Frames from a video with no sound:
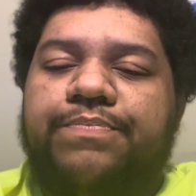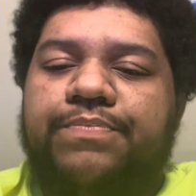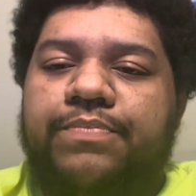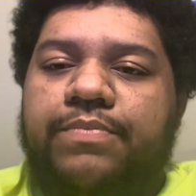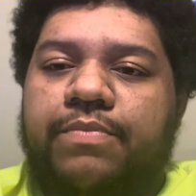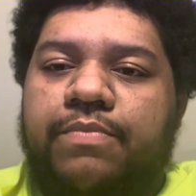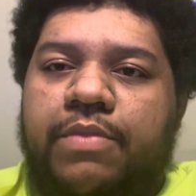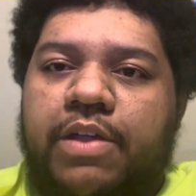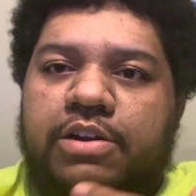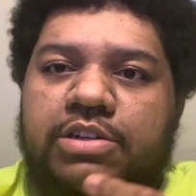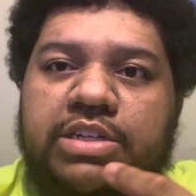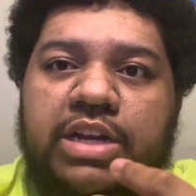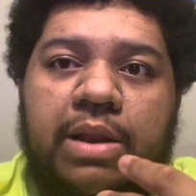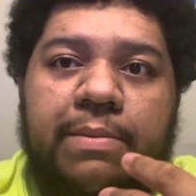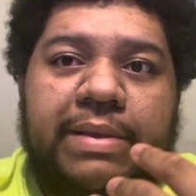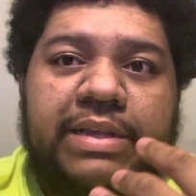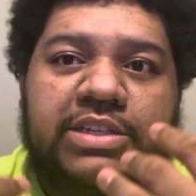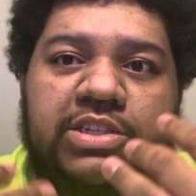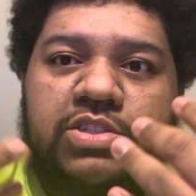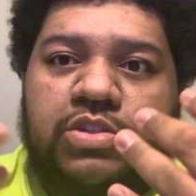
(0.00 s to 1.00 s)
There's going
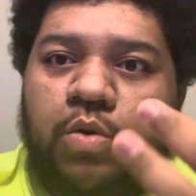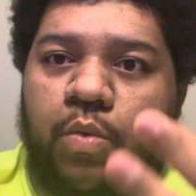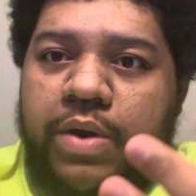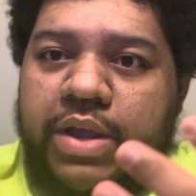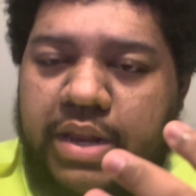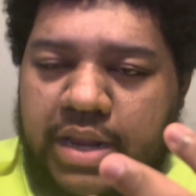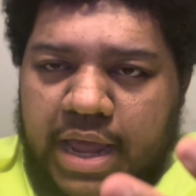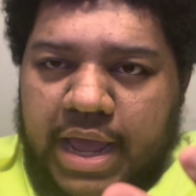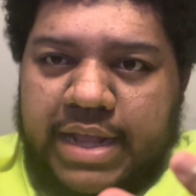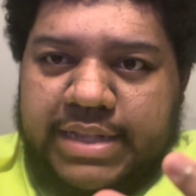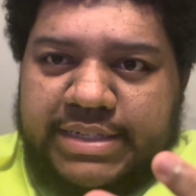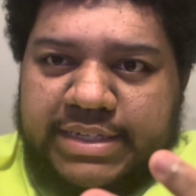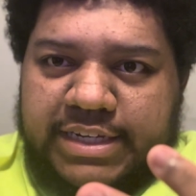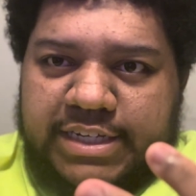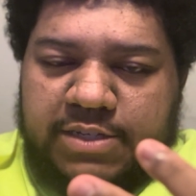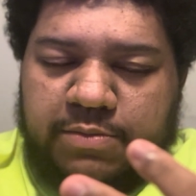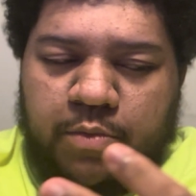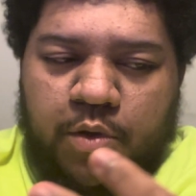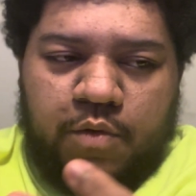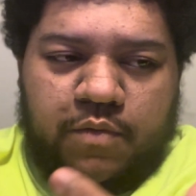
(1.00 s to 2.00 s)
to be storylines in
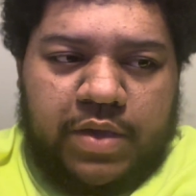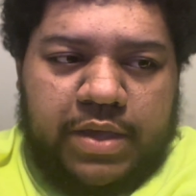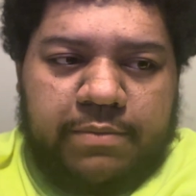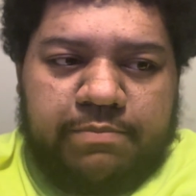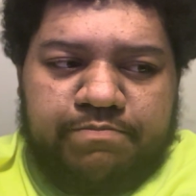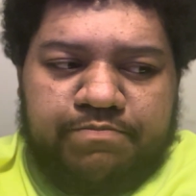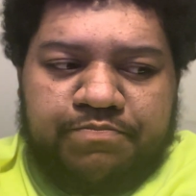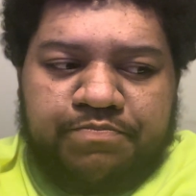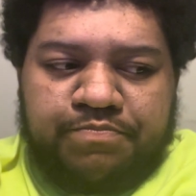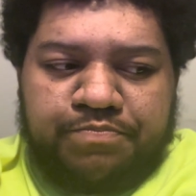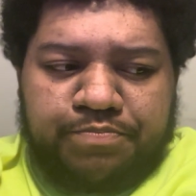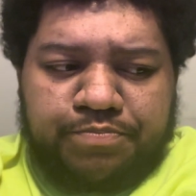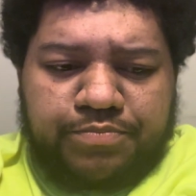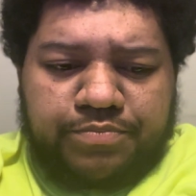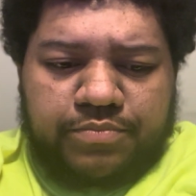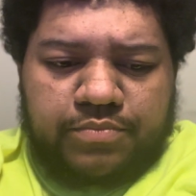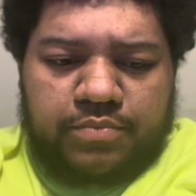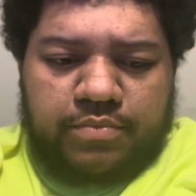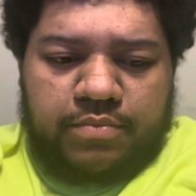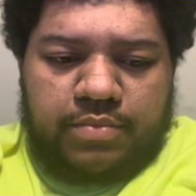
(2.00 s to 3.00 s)
this movie
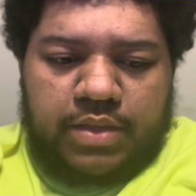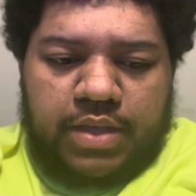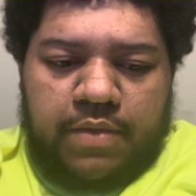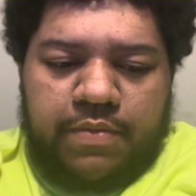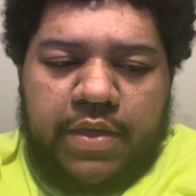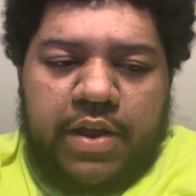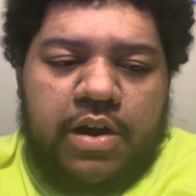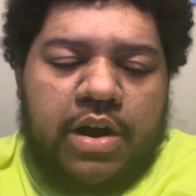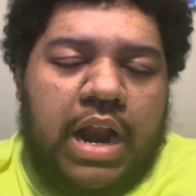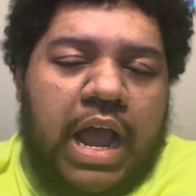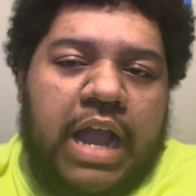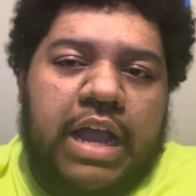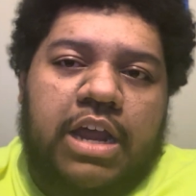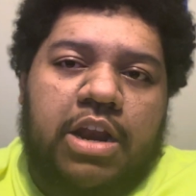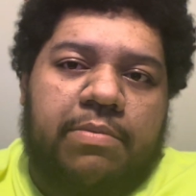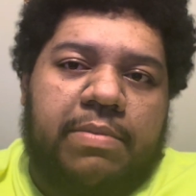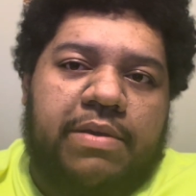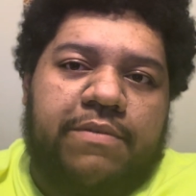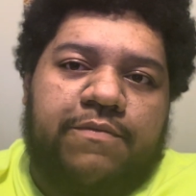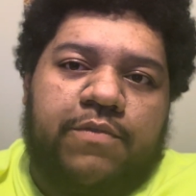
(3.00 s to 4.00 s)
that are not going
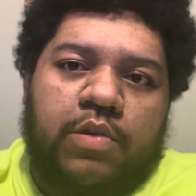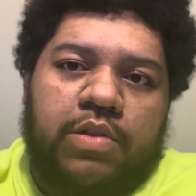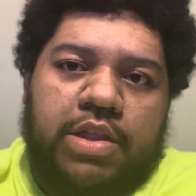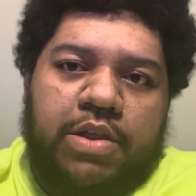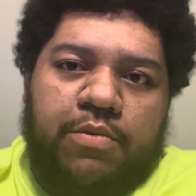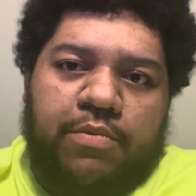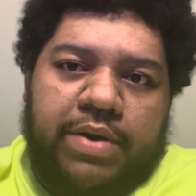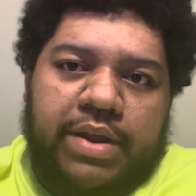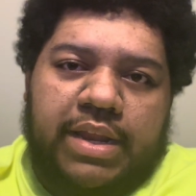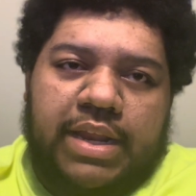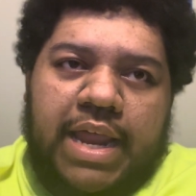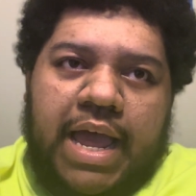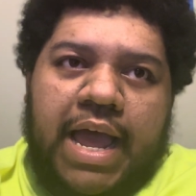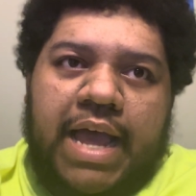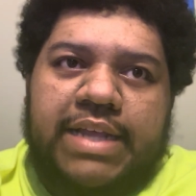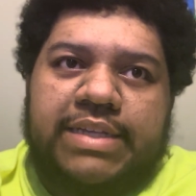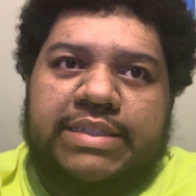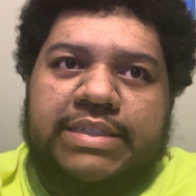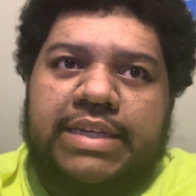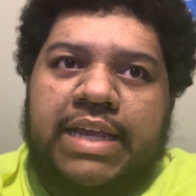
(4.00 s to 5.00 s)
to be fully
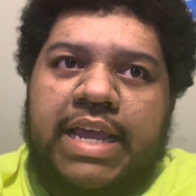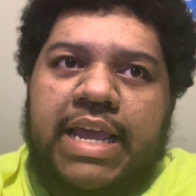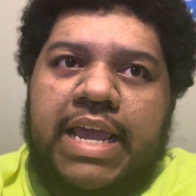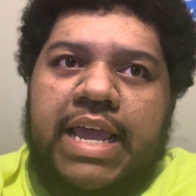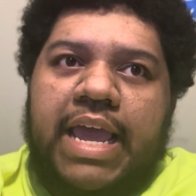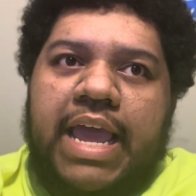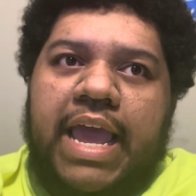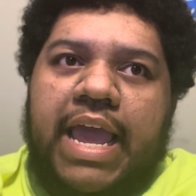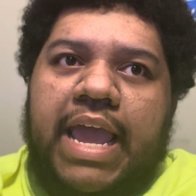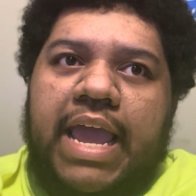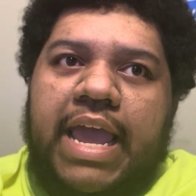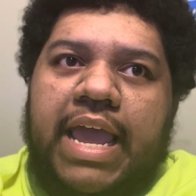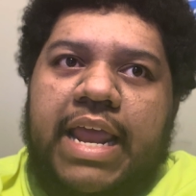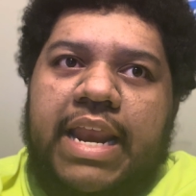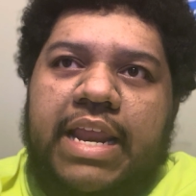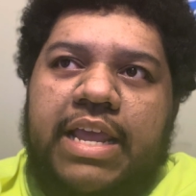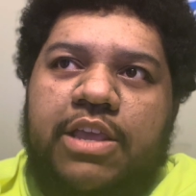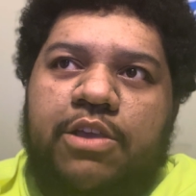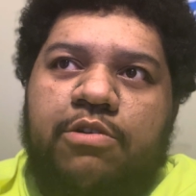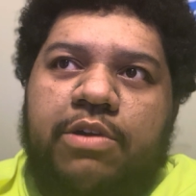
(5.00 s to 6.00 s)
realized,
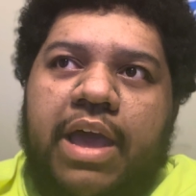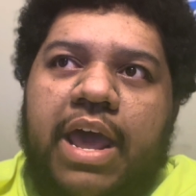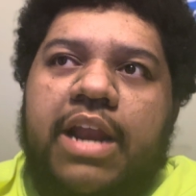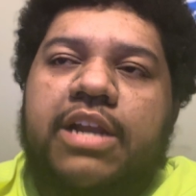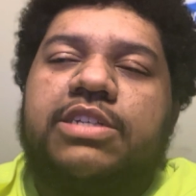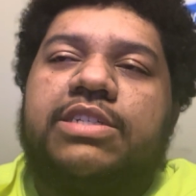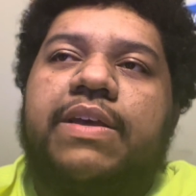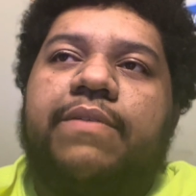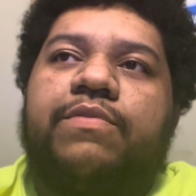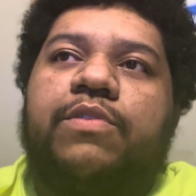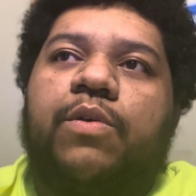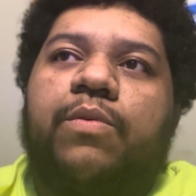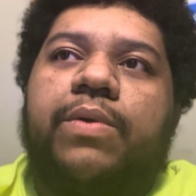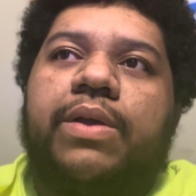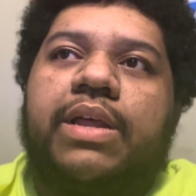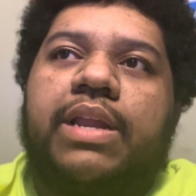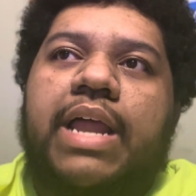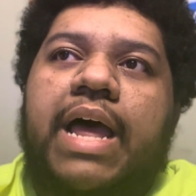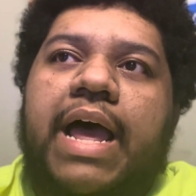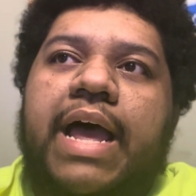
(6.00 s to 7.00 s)
and you kind of just have to
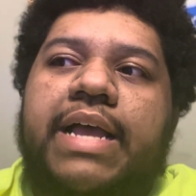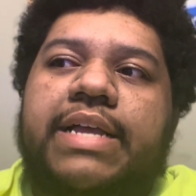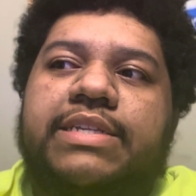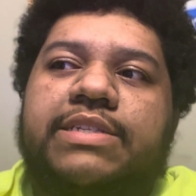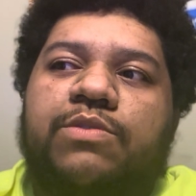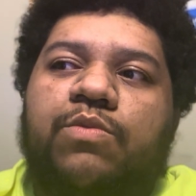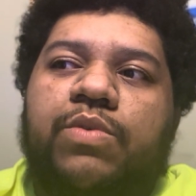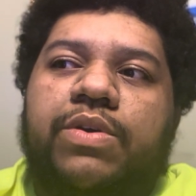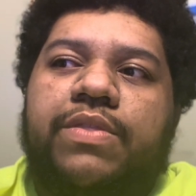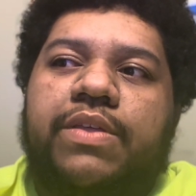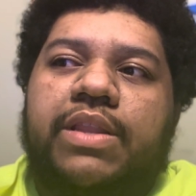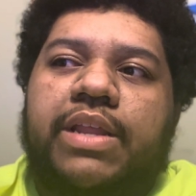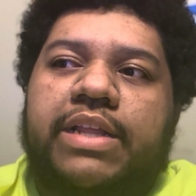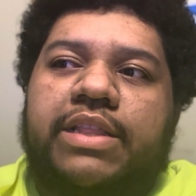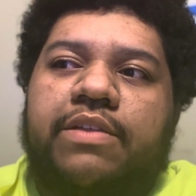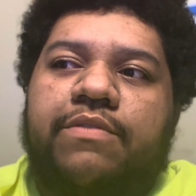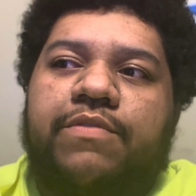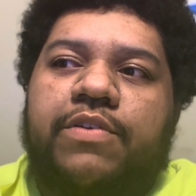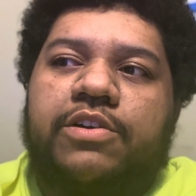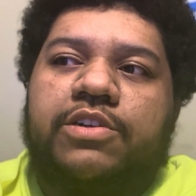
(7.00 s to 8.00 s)
realize within like
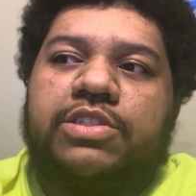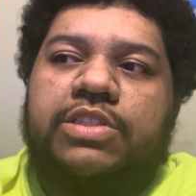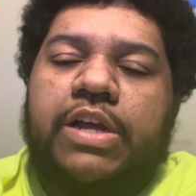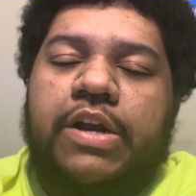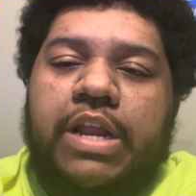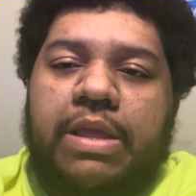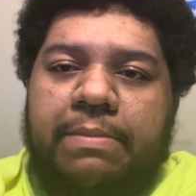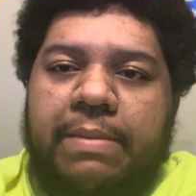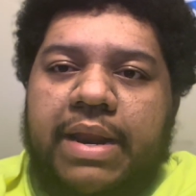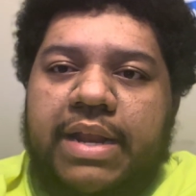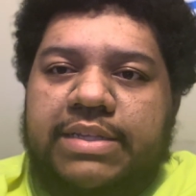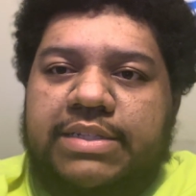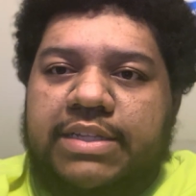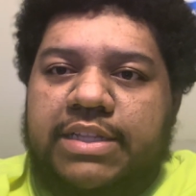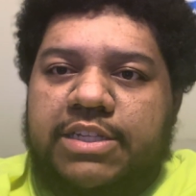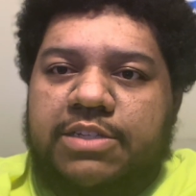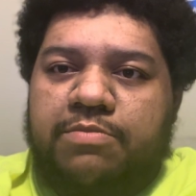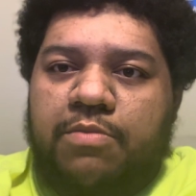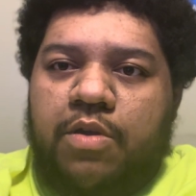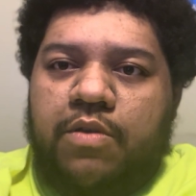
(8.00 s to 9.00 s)
the first 30 minutes of
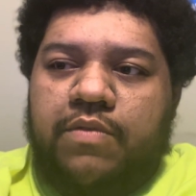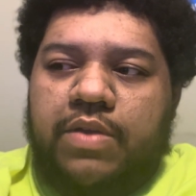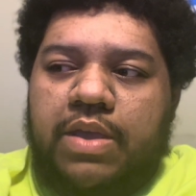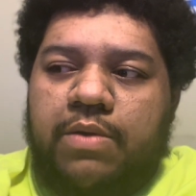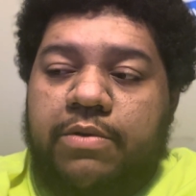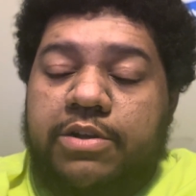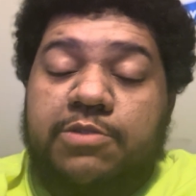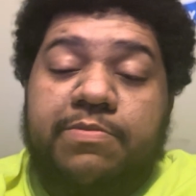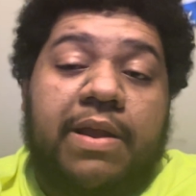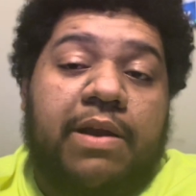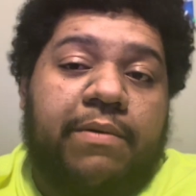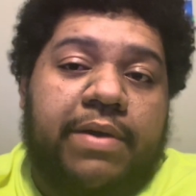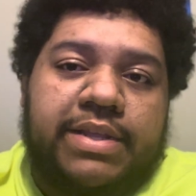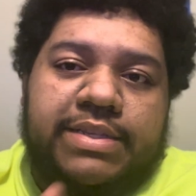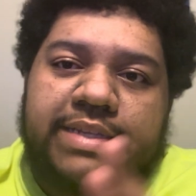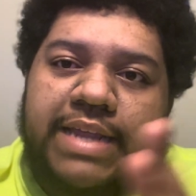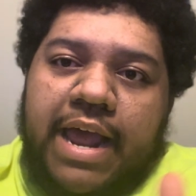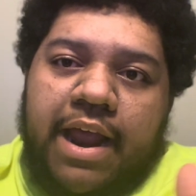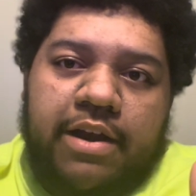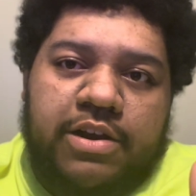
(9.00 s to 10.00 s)
this movie, which by the way,
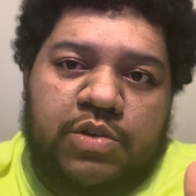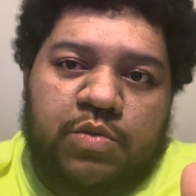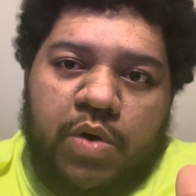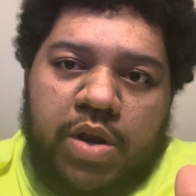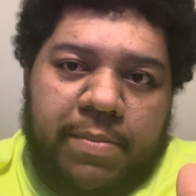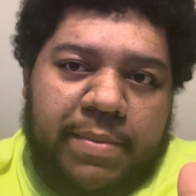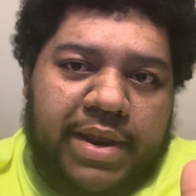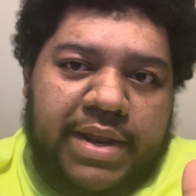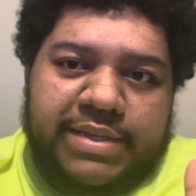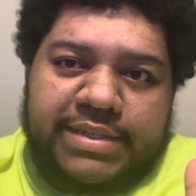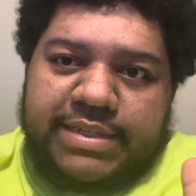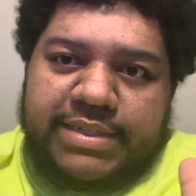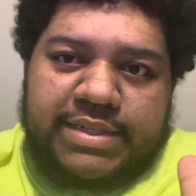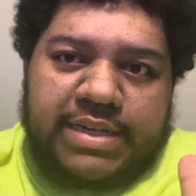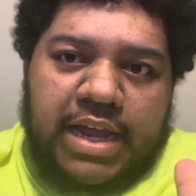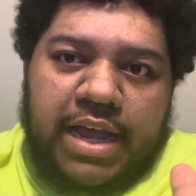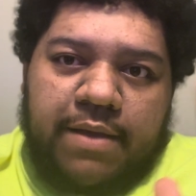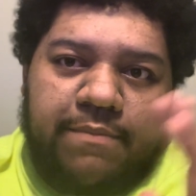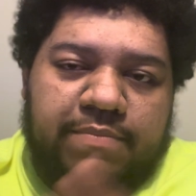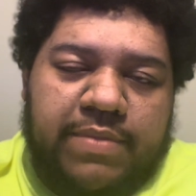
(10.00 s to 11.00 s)
it's an hour and 20 minutes, it's
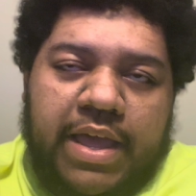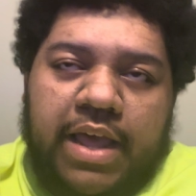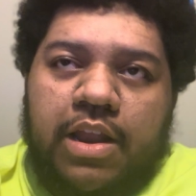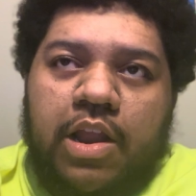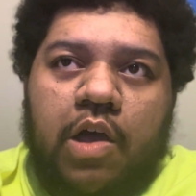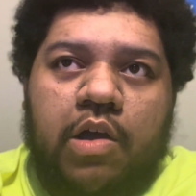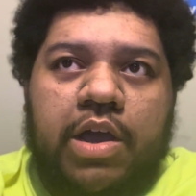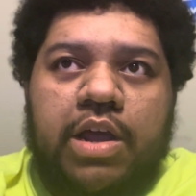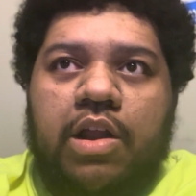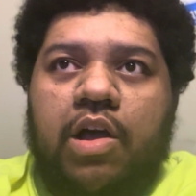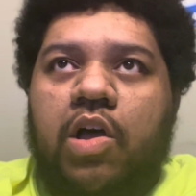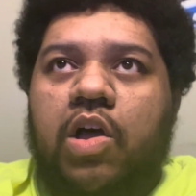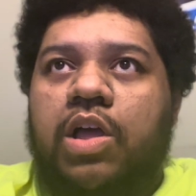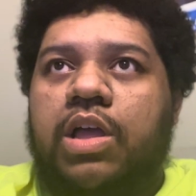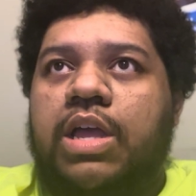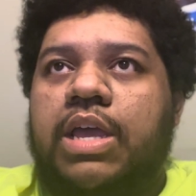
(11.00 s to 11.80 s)
not that long at all.